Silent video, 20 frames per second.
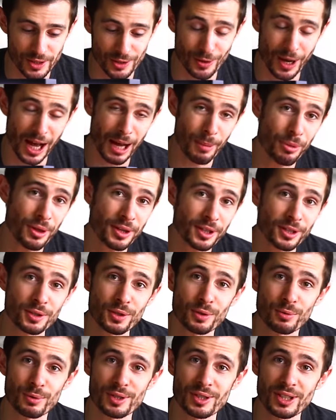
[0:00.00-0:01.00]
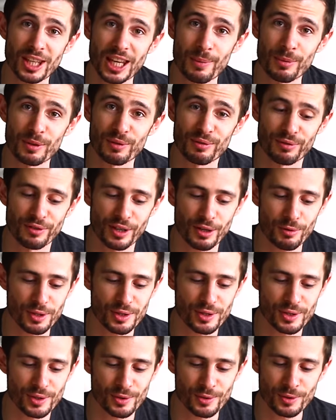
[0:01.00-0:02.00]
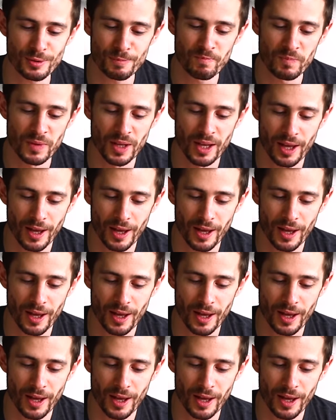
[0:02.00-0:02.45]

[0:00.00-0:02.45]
So I'm thinking to rescape it very soon.